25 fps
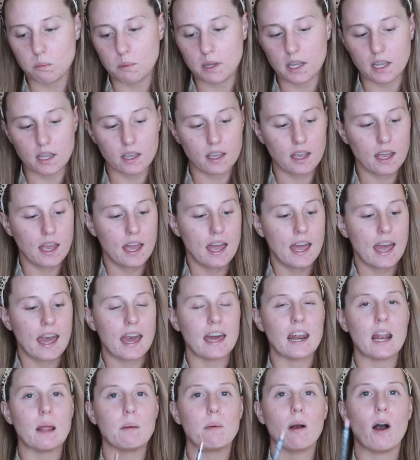Me.
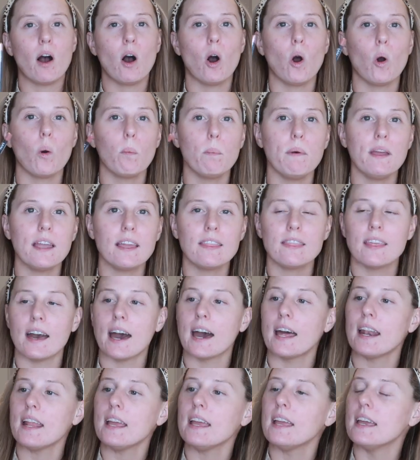And I'm hoping
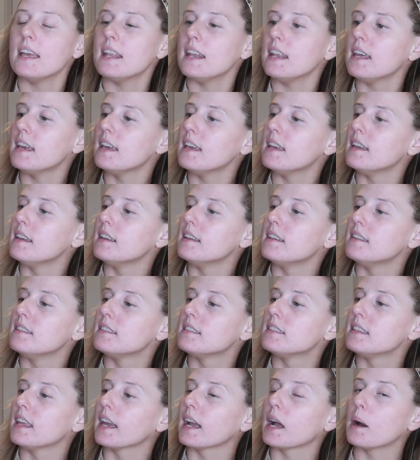that it
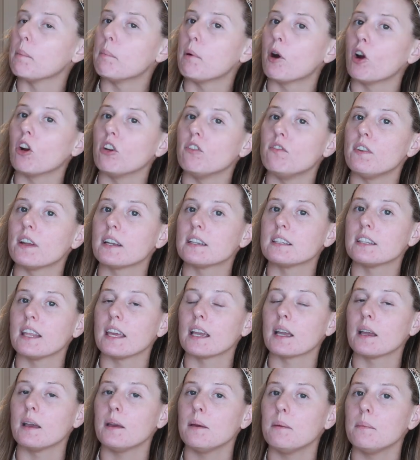is like a perfect
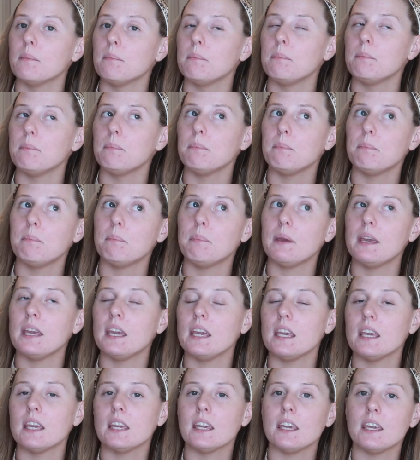like
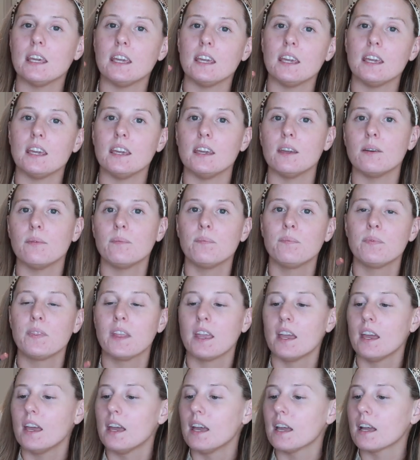pinky
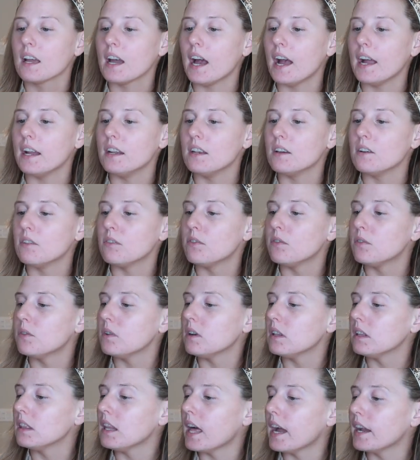kind of
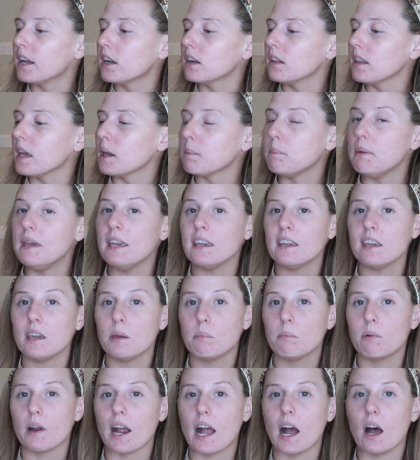liner, like pinky
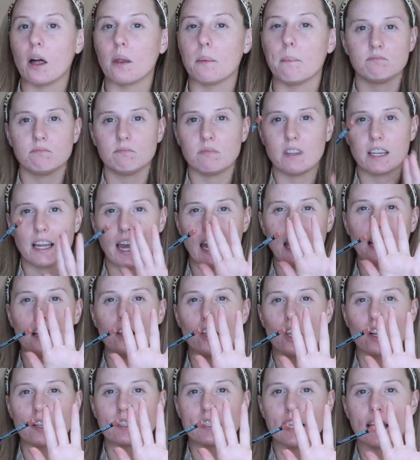brown. It kind of
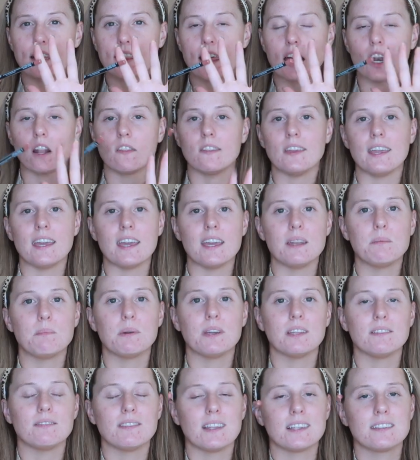looks like that on the end,
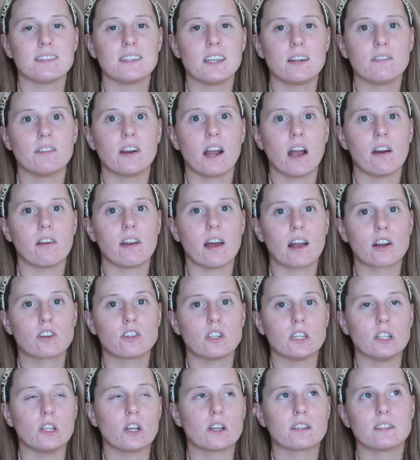but that's never how it
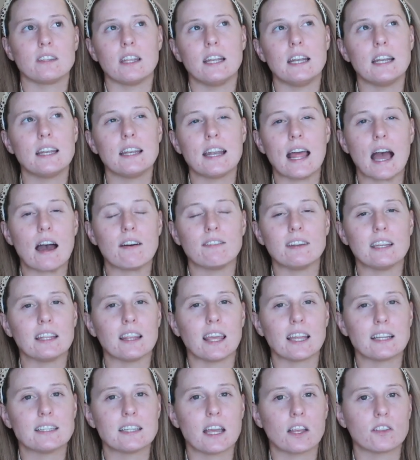actually looks, and they didn't have any
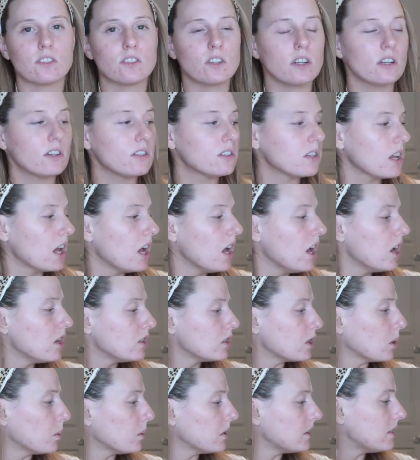like testers,
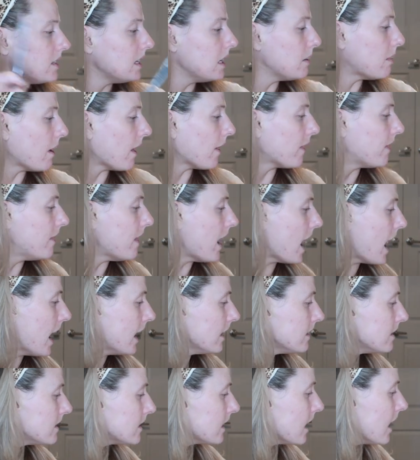so we'll see about
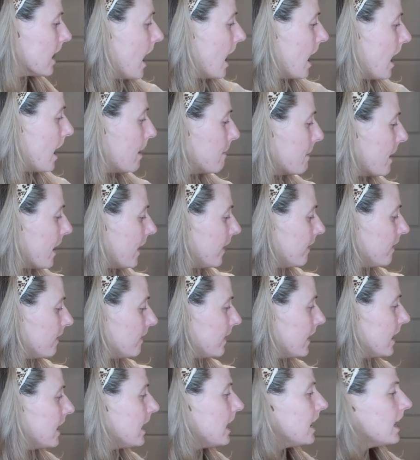that. And
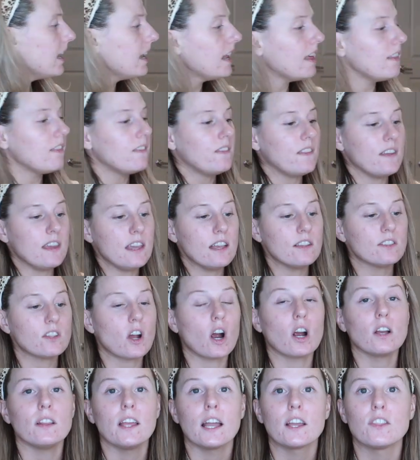then these
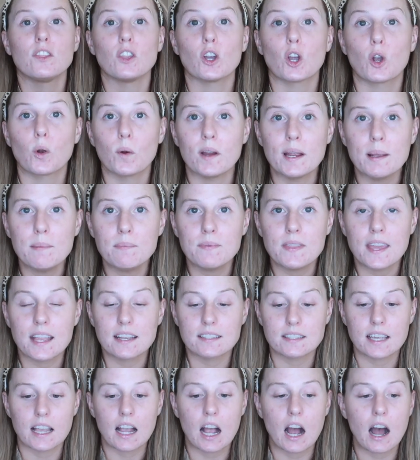are like the cream
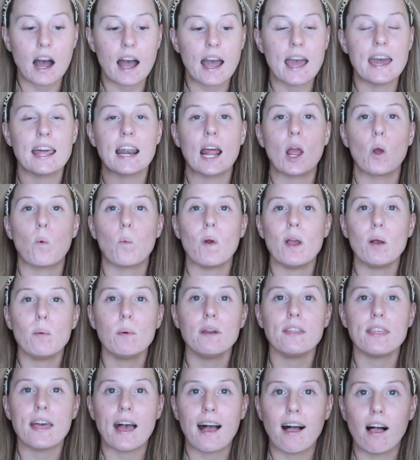things I got, and I went
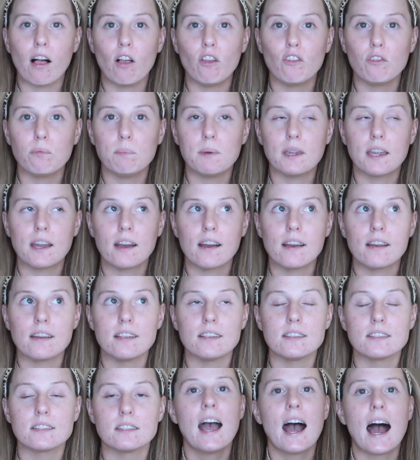with elf
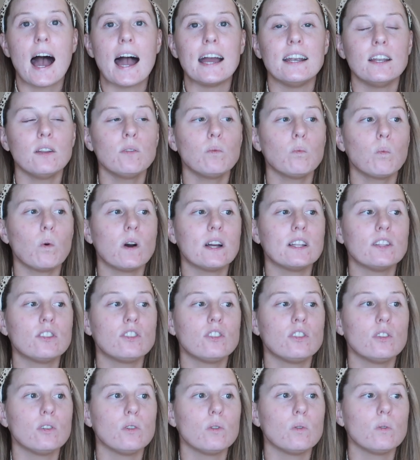because I didn't want
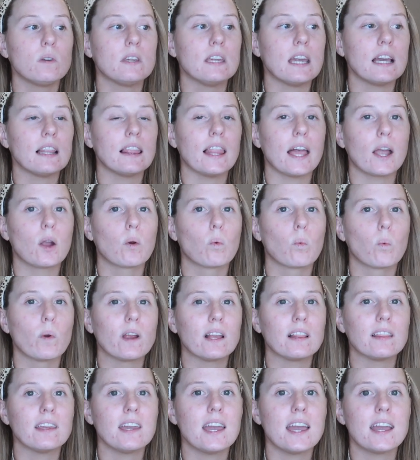to get like
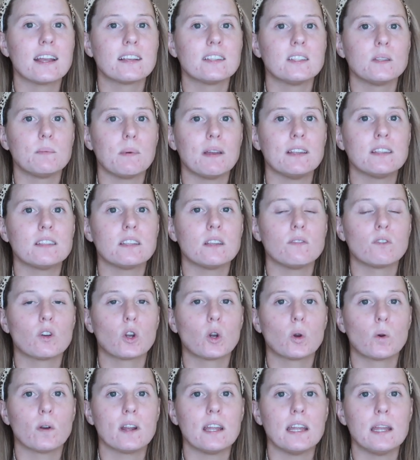really expensive
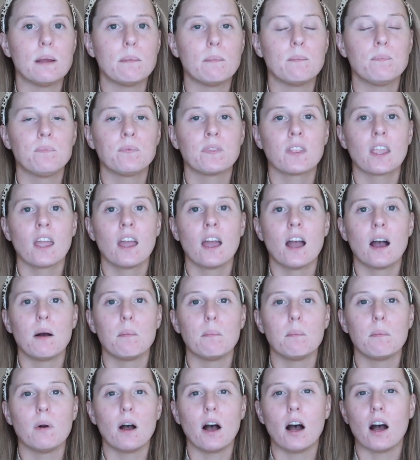cream
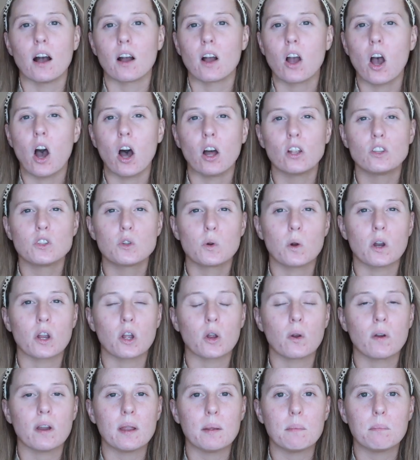contour
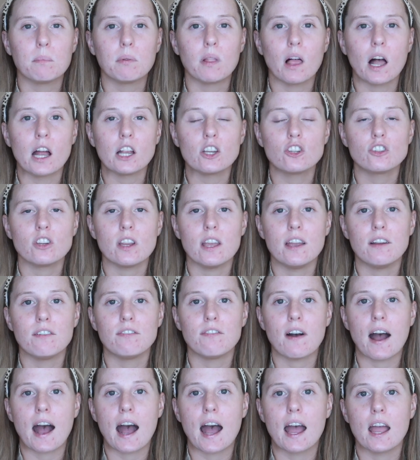and cream blush
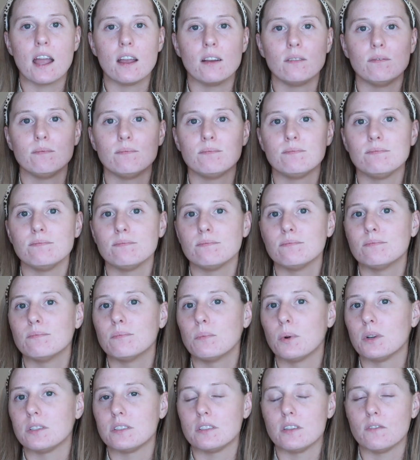if I
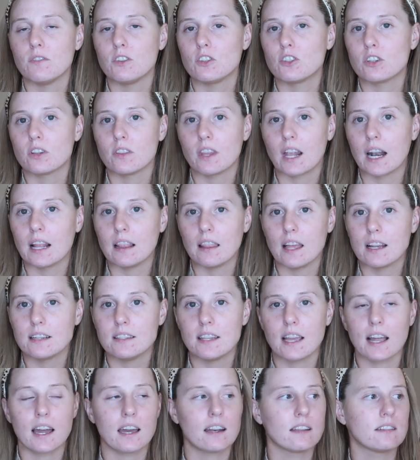wasn't even sure that I liked
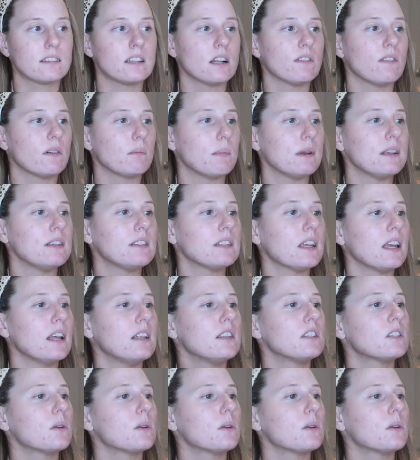that kind of stuff on my skin.